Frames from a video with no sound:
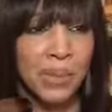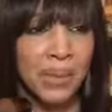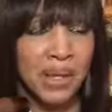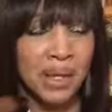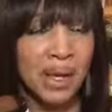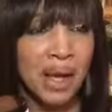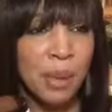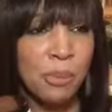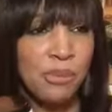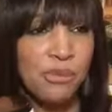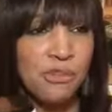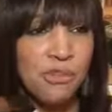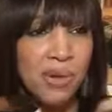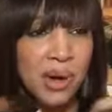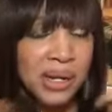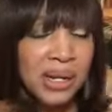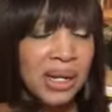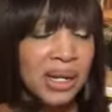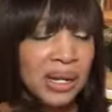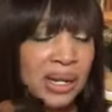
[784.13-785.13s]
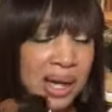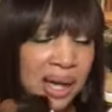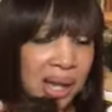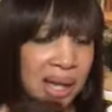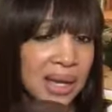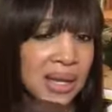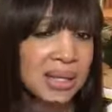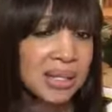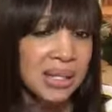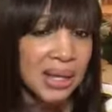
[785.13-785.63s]
Up front, it
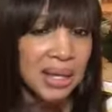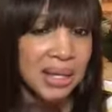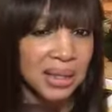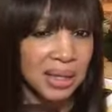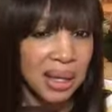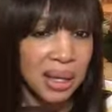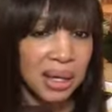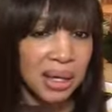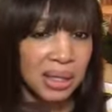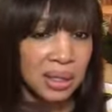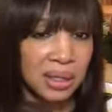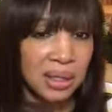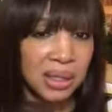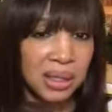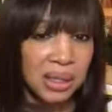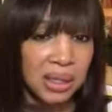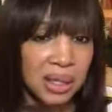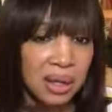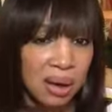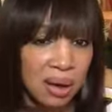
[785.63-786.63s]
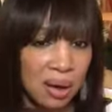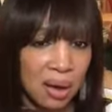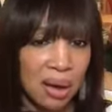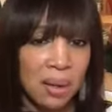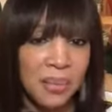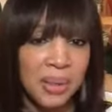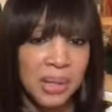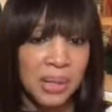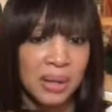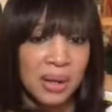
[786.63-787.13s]
has like that cookie
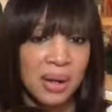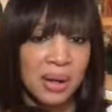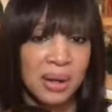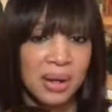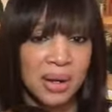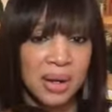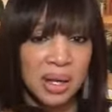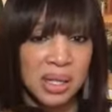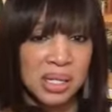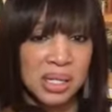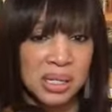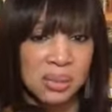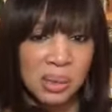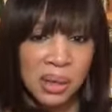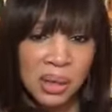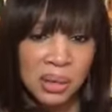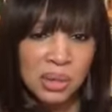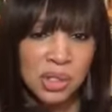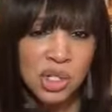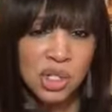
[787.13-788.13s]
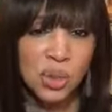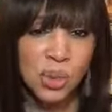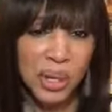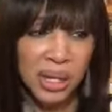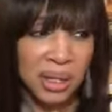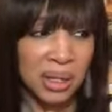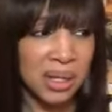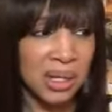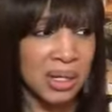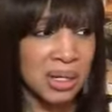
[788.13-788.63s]
almond smell to it,
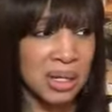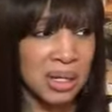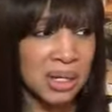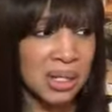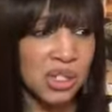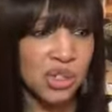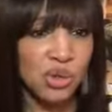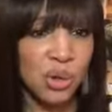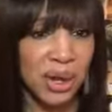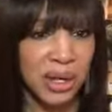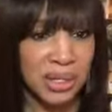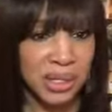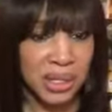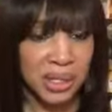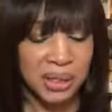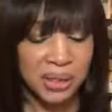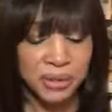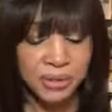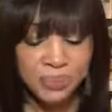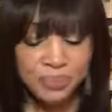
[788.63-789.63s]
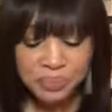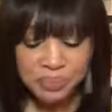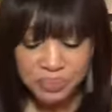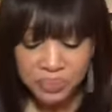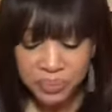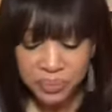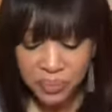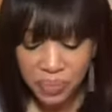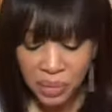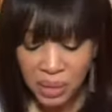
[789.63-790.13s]
and it does dry down
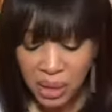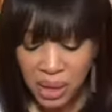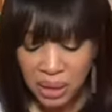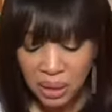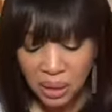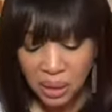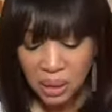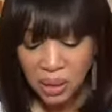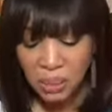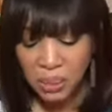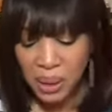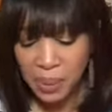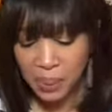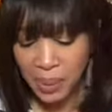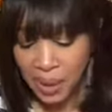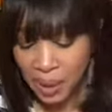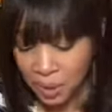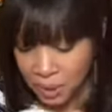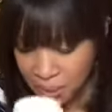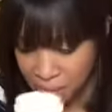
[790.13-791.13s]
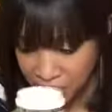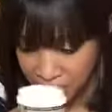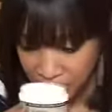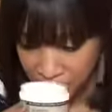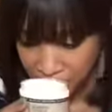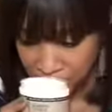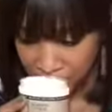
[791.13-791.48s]
a little bit powdery.